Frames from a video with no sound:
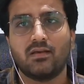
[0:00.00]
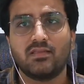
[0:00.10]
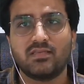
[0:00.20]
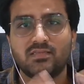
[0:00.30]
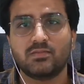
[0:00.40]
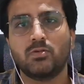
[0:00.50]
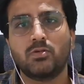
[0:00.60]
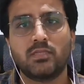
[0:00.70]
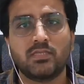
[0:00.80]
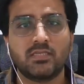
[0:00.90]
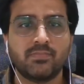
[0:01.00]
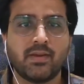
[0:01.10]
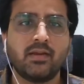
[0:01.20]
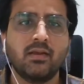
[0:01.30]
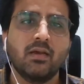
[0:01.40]
this is good, this is
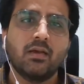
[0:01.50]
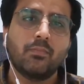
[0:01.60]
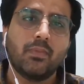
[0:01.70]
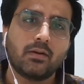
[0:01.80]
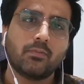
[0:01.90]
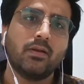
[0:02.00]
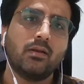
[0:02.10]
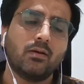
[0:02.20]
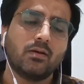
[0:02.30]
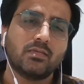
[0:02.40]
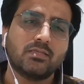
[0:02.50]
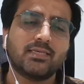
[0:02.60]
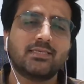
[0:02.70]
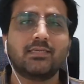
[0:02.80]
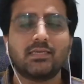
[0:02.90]
bad, but we'll
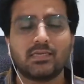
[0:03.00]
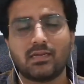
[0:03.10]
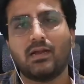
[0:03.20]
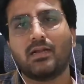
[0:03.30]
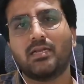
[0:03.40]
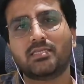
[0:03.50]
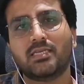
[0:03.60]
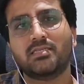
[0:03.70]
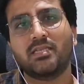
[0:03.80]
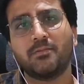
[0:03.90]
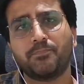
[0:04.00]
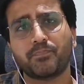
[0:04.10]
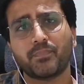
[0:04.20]
just discuss the